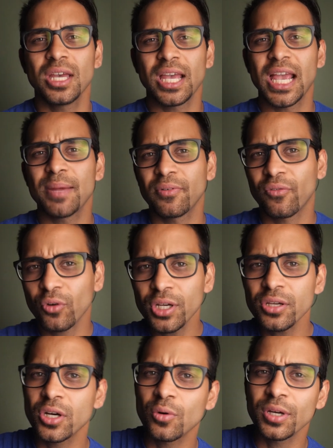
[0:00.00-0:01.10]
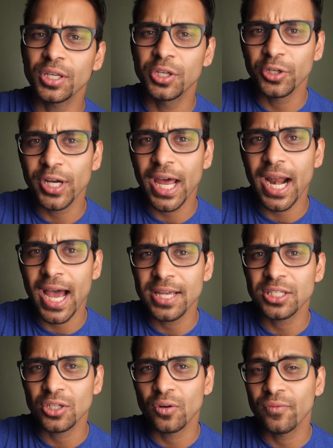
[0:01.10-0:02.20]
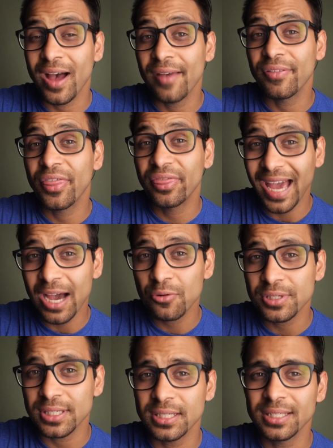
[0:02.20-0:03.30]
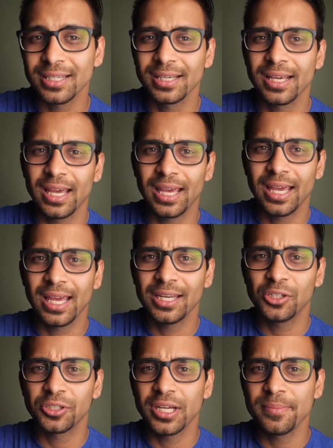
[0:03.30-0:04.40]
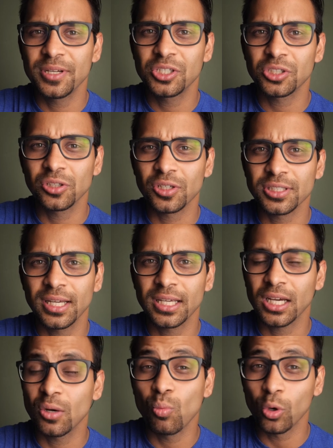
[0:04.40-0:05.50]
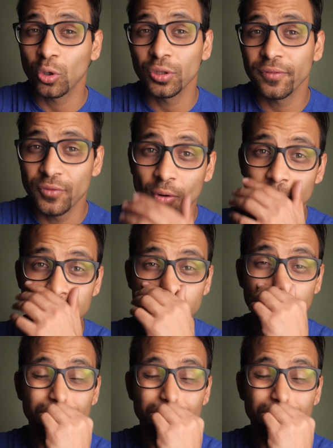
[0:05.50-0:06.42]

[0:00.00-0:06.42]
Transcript: and before you know it, you're at ISO 5000 and your image looks like a world of noise.